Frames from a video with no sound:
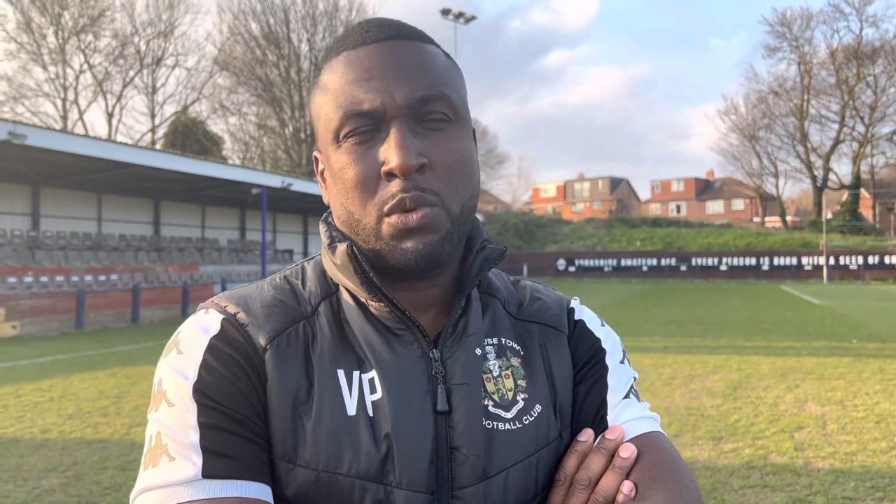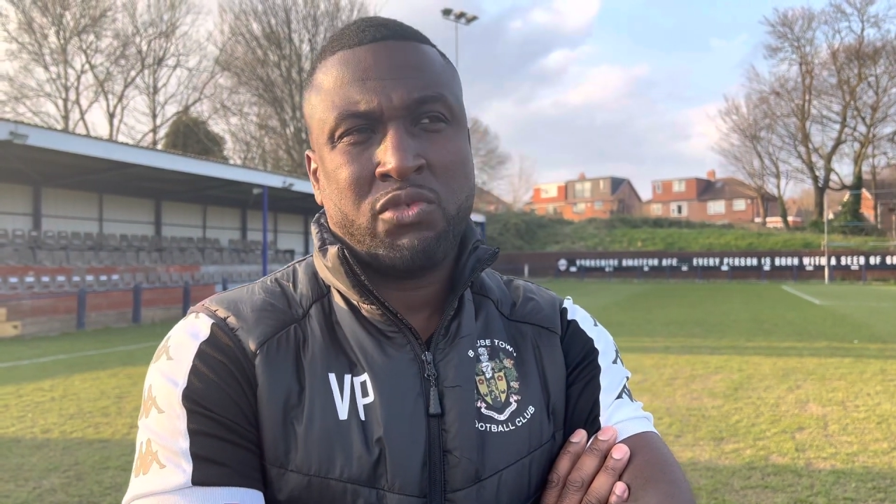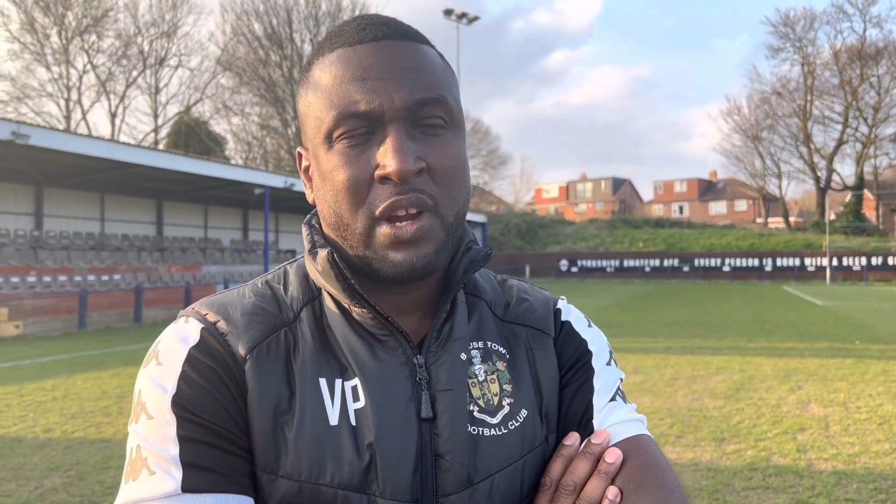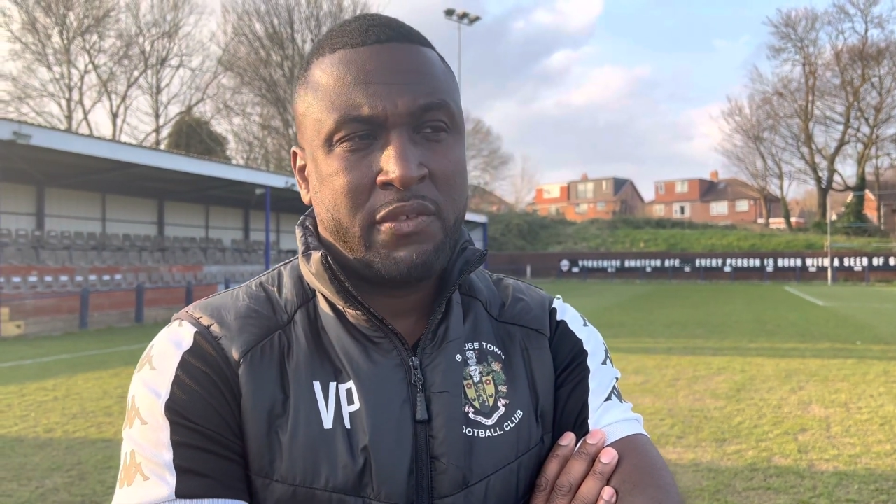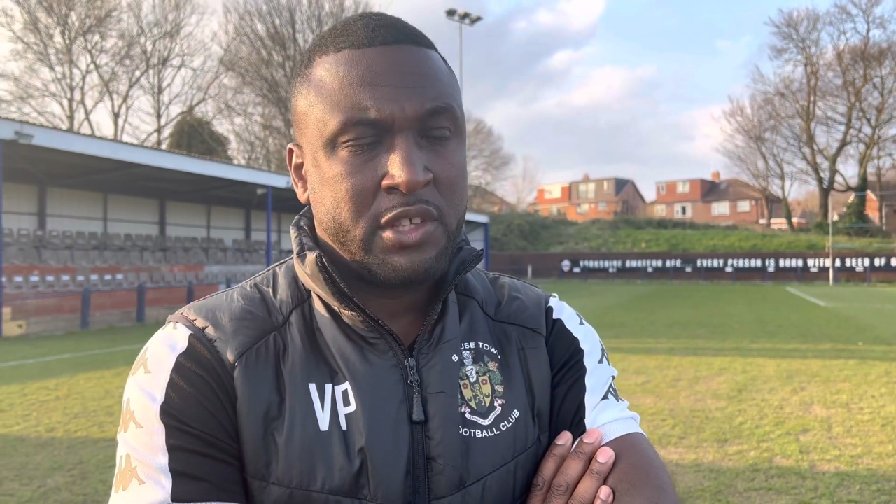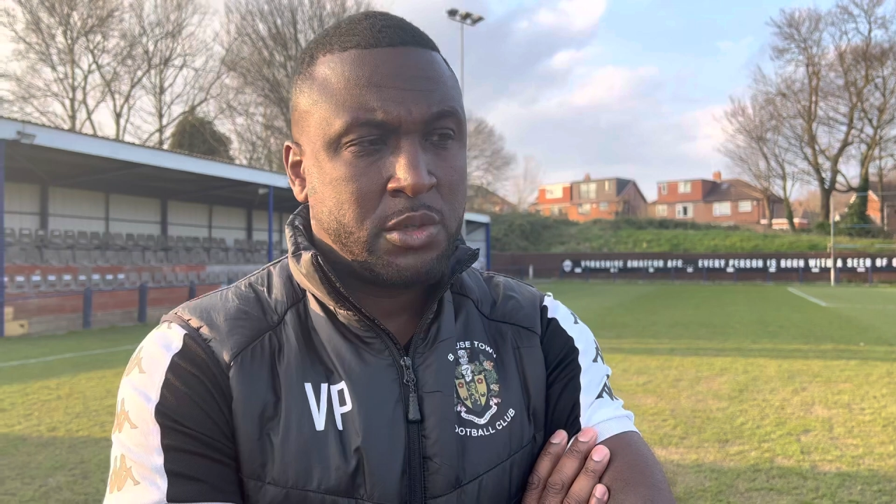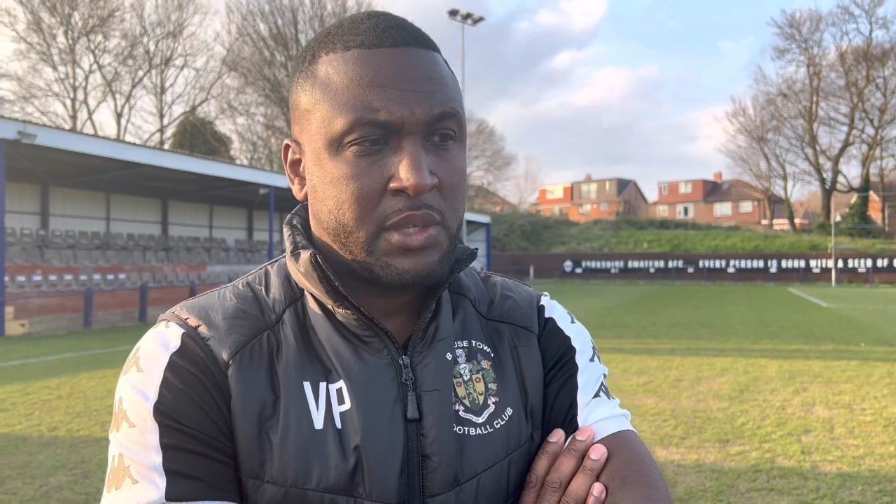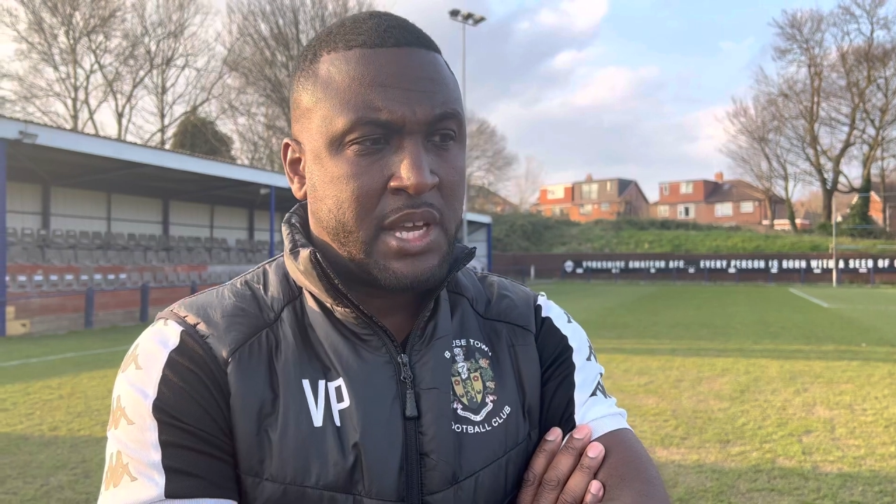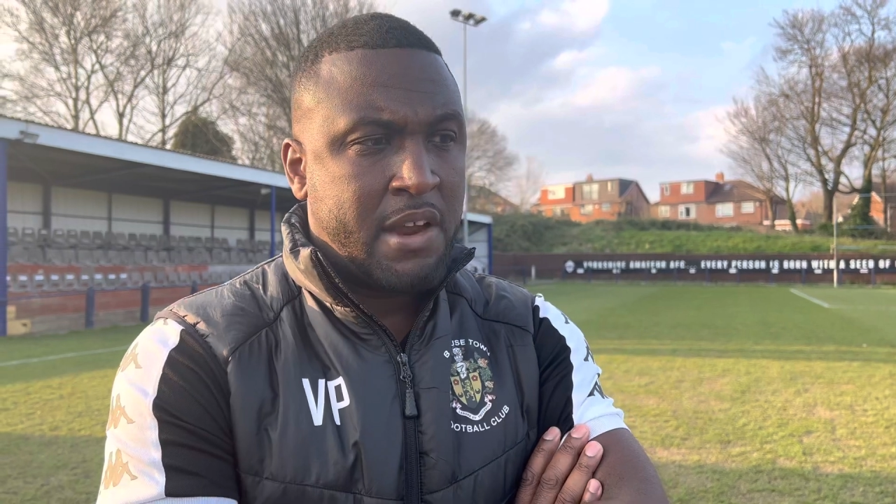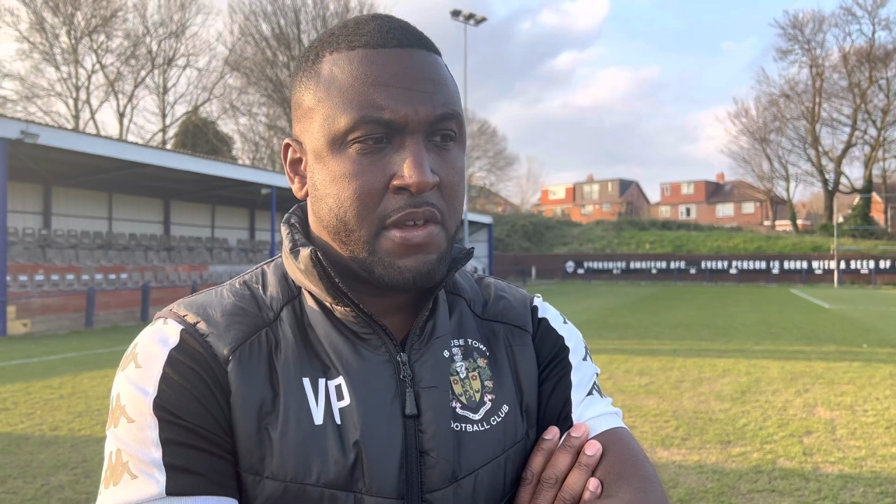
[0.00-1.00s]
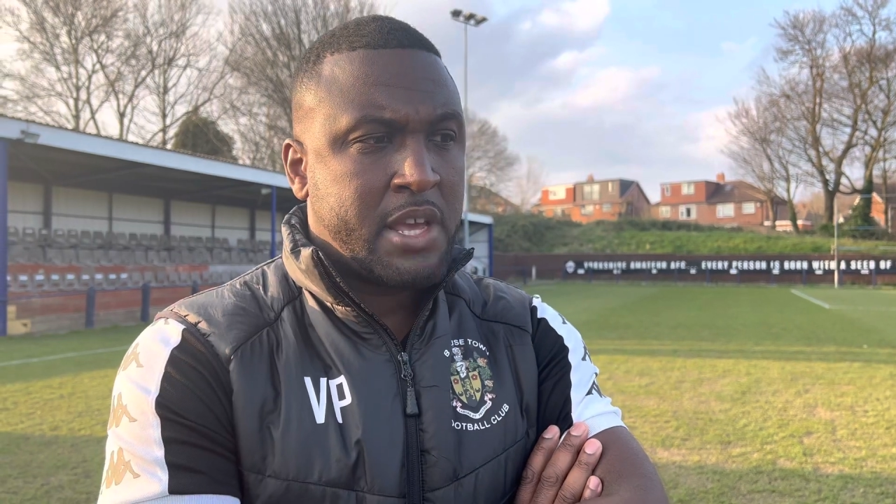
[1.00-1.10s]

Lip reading: relevant to his area.